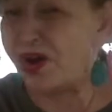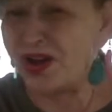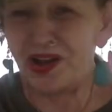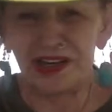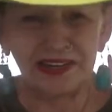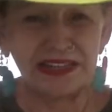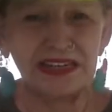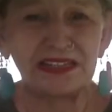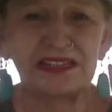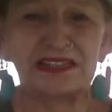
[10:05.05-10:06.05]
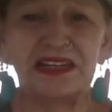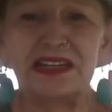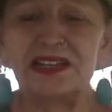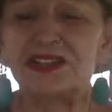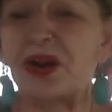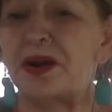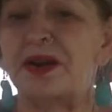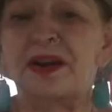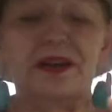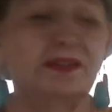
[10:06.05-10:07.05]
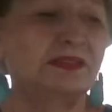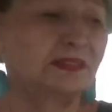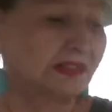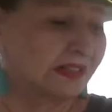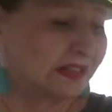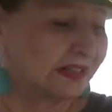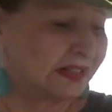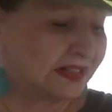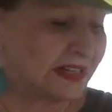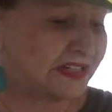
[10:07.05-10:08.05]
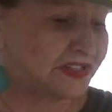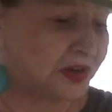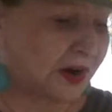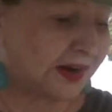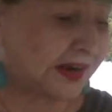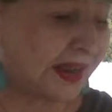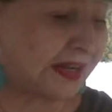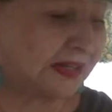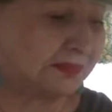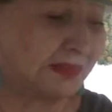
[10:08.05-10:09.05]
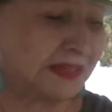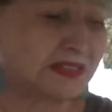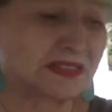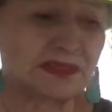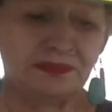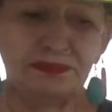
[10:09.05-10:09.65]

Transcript: All of these things are these dark elements